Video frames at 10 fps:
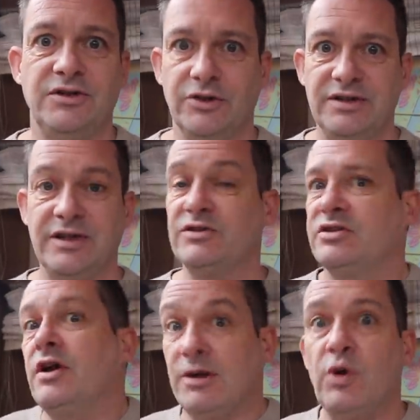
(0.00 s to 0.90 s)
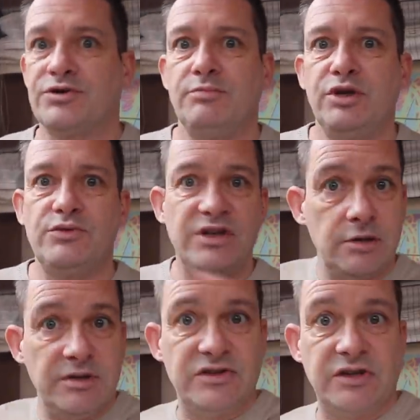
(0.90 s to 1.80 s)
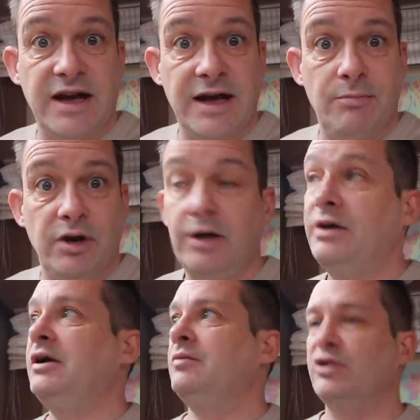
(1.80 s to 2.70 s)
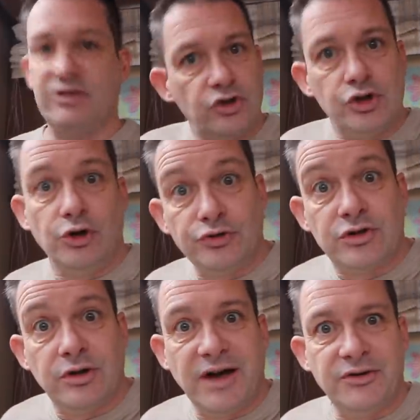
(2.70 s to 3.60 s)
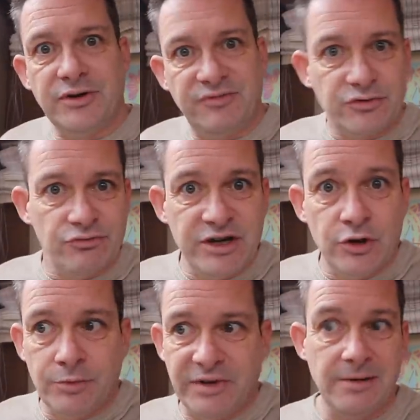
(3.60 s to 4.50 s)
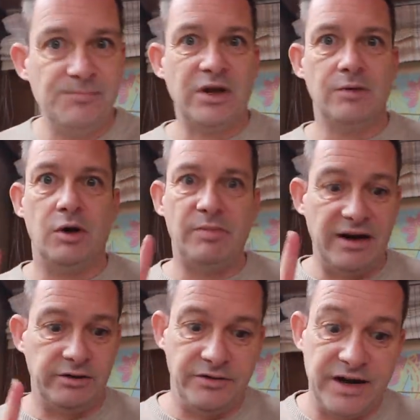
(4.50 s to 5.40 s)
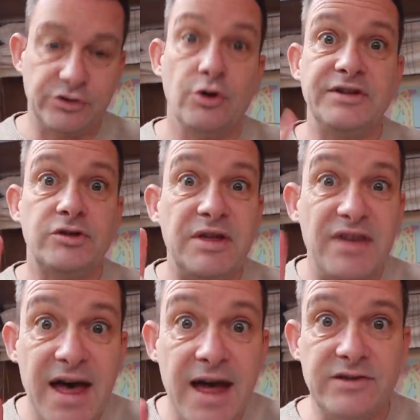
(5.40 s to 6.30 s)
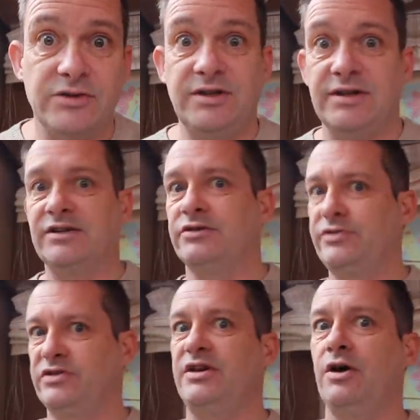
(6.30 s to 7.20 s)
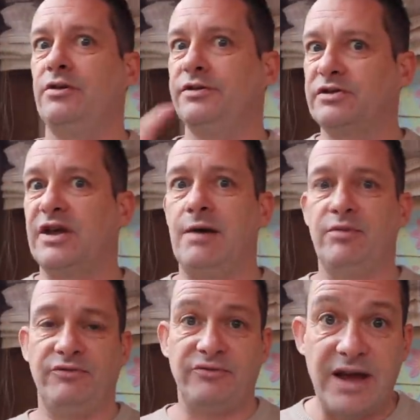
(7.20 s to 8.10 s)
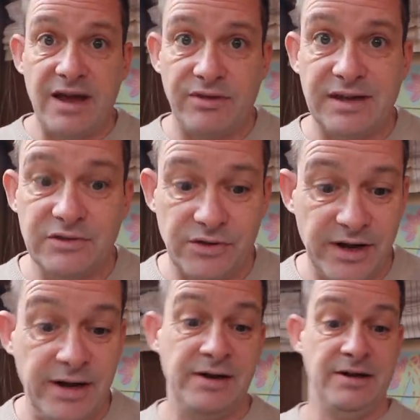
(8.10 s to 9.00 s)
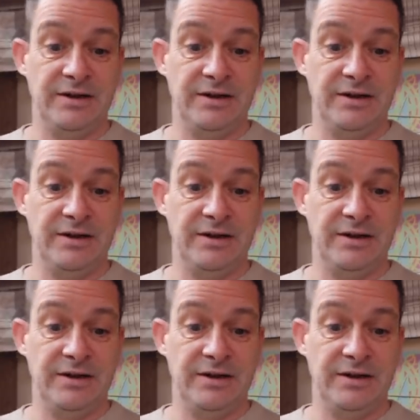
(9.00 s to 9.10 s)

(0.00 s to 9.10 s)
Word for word: You know, it, it's it was a museum in Scarborough, but it's shut. I don't know if it's reopening, but apparently that's going to be there, so you can actually see all the Scarborough Fair things there.